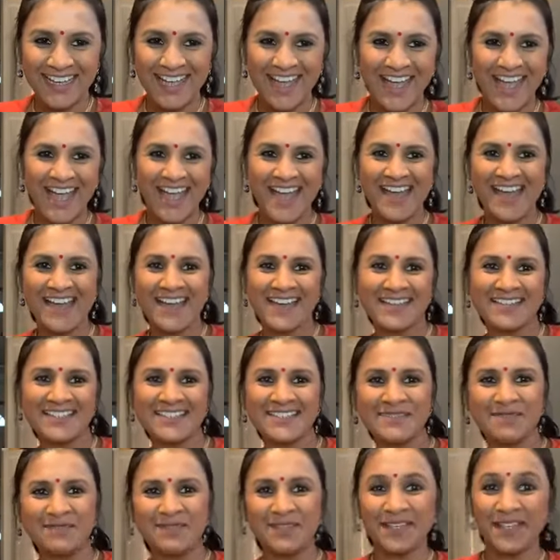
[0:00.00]
and
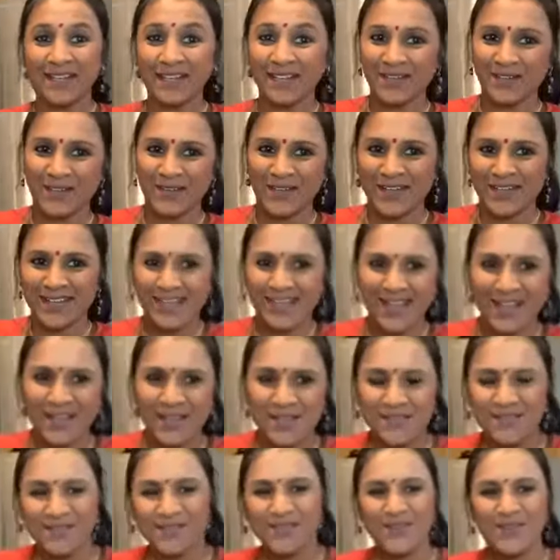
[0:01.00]
we are going
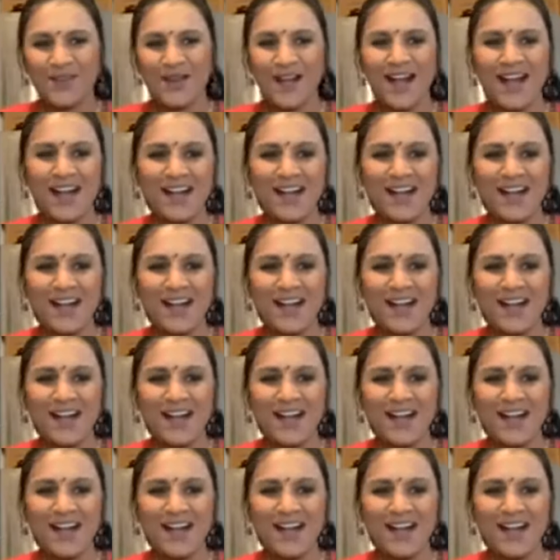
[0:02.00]
live for